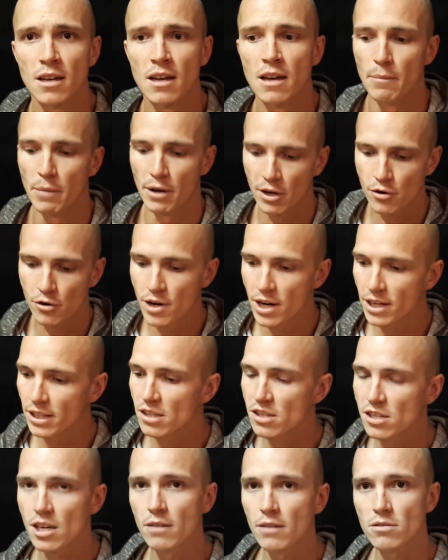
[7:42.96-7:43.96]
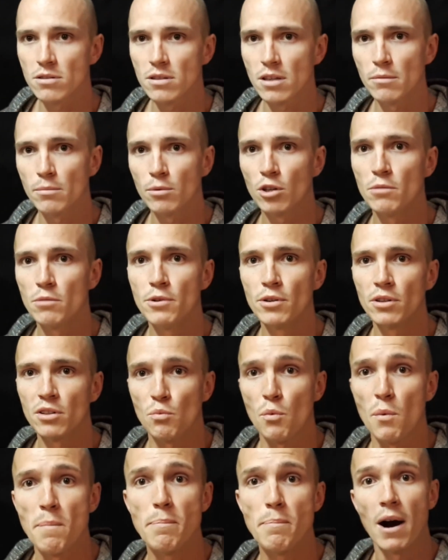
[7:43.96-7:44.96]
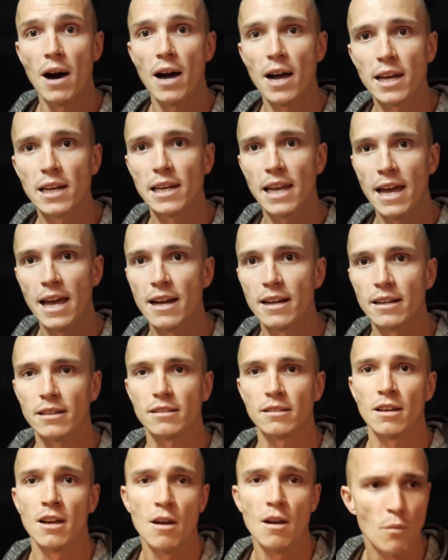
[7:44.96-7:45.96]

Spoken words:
By creating self-sustainable communities. We buy land.